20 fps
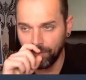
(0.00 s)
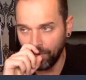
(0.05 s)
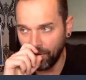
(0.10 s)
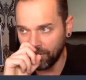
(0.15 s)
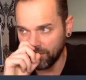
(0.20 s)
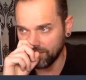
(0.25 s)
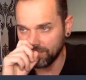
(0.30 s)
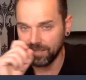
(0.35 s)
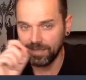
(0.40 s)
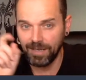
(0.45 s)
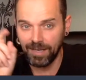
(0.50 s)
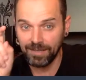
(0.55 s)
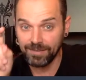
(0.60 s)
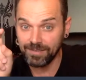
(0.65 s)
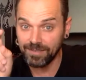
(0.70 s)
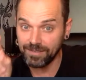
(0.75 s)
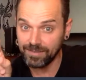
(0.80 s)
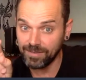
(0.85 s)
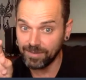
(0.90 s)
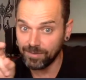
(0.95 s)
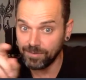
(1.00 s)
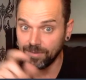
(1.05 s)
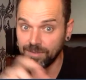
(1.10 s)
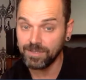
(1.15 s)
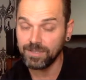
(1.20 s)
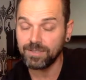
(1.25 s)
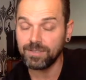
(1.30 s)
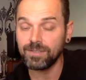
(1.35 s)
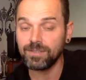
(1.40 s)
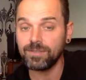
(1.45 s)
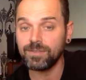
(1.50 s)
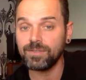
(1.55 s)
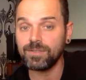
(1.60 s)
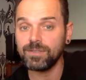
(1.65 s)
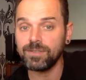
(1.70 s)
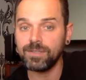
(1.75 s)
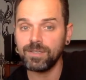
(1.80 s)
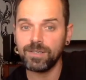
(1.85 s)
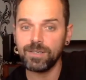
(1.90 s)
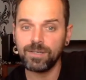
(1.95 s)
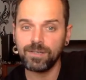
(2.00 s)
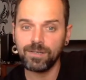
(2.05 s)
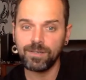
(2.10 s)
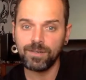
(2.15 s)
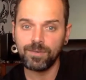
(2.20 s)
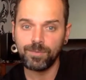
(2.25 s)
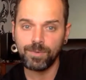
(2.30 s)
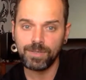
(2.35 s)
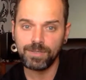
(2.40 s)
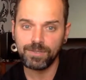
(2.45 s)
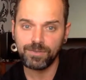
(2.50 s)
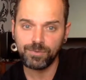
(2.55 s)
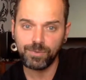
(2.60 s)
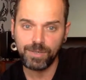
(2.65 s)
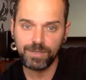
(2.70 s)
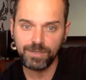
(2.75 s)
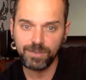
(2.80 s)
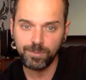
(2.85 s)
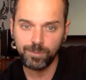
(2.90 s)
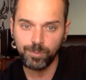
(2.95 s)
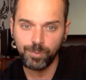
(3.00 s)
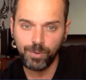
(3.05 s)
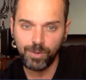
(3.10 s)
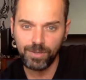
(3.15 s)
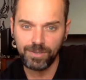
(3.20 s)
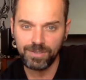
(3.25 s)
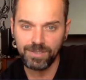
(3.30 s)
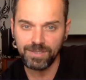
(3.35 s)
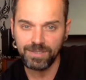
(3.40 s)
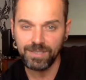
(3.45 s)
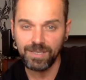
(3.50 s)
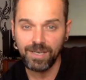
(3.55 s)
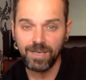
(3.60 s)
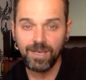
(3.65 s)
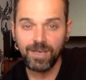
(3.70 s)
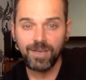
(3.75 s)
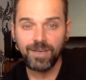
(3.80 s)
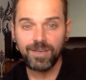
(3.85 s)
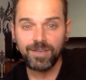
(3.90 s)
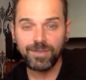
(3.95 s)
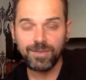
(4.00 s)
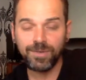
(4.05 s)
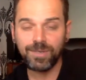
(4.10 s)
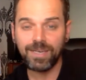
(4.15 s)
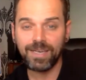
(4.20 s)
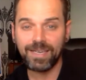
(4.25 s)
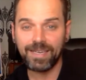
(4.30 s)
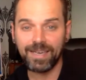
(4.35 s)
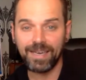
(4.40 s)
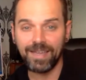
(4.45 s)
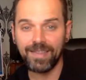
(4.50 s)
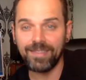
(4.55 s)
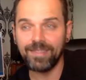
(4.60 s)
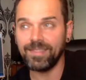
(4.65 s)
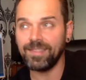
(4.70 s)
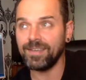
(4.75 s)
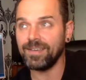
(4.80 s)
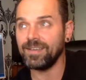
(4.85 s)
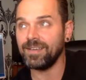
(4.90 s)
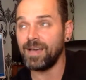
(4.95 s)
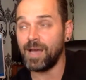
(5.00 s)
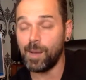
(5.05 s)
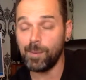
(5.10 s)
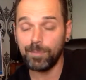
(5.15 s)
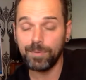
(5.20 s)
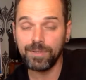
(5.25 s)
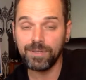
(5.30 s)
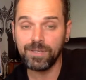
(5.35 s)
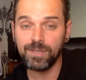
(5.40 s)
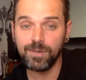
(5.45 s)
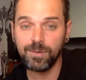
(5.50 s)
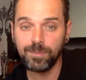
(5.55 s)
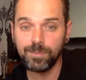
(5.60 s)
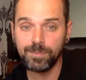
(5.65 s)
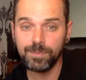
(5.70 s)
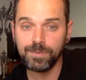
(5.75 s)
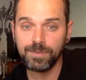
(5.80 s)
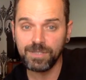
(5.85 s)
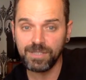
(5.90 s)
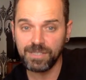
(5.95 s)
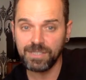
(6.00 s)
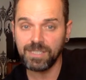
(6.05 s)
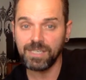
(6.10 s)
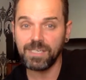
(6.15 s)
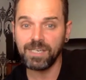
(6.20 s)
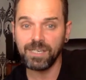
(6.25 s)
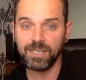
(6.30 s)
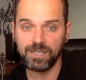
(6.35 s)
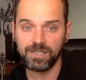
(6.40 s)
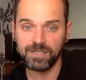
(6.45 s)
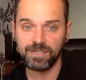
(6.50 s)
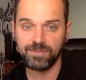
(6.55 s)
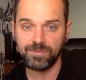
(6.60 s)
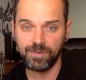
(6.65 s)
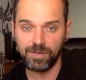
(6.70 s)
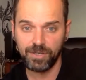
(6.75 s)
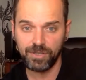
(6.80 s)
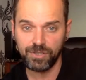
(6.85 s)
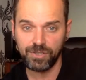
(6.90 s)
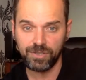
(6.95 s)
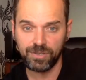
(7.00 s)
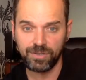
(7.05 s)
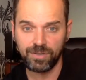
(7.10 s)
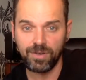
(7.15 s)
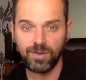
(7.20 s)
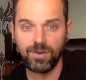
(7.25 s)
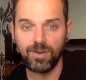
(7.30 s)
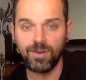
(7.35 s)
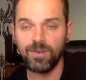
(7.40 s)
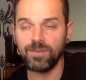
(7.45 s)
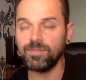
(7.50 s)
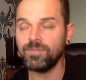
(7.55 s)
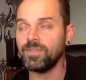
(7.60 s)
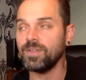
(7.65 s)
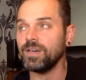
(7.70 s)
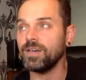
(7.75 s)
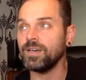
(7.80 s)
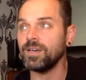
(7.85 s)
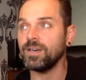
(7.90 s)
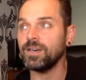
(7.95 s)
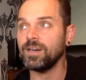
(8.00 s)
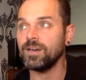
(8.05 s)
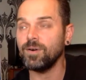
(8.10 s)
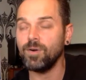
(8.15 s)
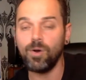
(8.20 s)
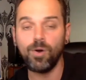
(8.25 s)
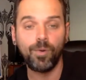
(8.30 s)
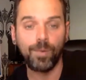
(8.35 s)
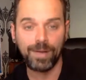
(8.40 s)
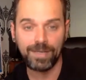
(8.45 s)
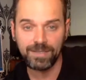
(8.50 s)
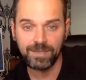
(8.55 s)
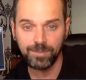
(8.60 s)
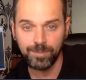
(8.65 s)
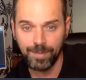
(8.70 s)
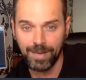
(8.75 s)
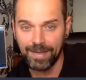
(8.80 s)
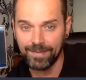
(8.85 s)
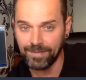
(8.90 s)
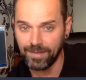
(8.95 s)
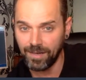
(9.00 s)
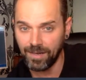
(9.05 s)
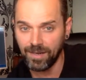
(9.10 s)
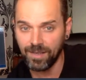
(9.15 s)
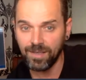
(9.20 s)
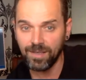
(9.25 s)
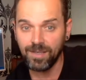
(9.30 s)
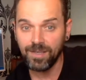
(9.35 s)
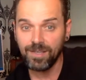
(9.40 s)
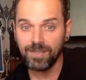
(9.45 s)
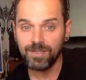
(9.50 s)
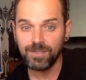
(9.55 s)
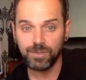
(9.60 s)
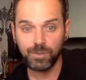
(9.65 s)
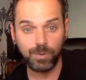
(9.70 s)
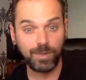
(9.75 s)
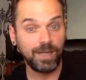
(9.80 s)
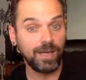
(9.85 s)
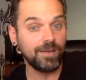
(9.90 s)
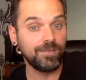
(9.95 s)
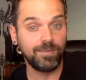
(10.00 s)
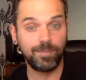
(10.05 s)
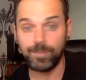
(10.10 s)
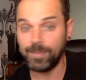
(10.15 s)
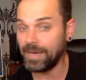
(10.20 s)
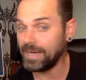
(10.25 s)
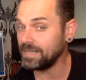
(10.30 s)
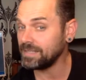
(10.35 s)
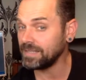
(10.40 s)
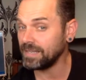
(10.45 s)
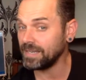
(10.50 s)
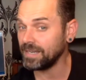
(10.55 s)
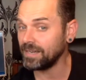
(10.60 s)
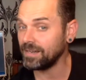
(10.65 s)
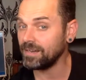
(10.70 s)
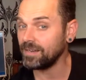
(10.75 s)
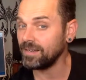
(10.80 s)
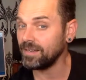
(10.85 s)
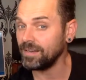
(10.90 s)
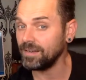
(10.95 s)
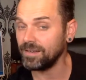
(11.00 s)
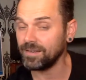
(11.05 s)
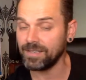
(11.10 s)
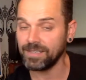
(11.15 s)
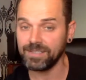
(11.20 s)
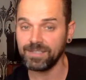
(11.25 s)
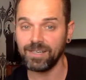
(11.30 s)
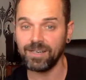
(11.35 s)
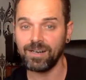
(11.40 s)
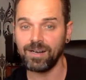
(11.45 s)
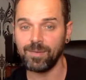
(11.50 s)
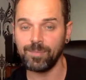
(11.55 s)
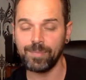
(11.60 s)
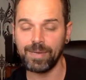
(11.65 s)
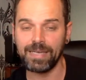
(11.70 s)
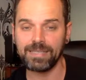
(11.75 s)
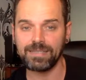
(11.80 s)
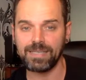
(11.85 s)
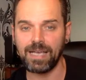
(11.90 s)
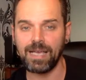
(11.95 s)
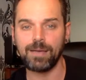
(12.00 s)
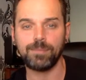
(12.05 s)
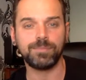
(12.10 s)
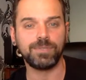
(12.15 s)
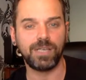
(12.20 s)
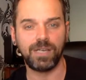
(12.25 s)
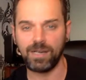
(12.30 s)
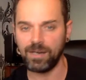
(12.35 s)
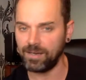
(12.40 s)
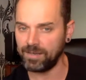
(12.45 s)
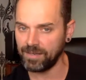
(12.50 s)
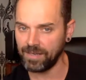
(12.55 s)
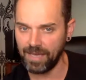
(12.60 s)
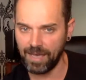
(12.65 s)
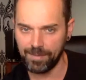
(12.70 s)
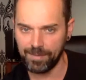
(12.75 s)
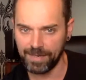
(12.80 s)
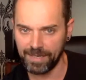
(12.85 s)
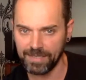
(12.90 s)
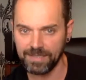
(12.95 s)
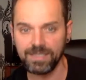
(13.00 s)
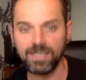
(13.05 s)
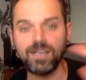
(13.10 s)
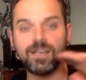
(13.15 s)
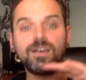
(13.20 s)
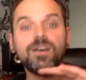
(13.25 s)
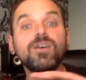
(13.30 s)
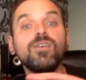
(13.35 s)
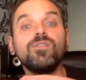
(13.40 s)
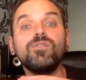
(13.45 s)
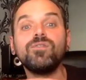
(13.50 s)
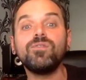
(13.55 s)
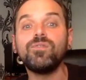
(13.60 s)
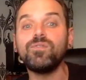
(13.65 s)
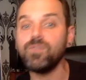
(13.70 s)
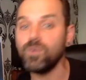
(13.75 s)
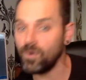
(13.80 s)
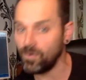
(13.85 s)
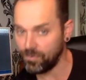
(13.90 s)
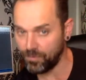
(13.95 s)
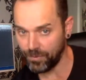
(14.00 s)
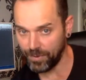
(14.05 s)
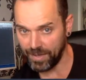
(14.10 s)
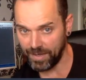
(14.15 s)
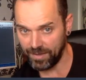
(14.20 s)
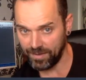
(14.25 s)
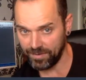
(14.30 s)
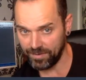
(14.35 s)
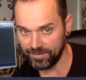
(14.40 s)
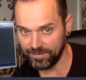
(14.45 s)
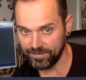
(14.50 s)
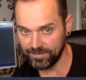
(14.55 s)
box under the registration process, you can get the Amplitude CS version of the Orange bundle. So we have amazing guitar and bass amps and cabinets for free.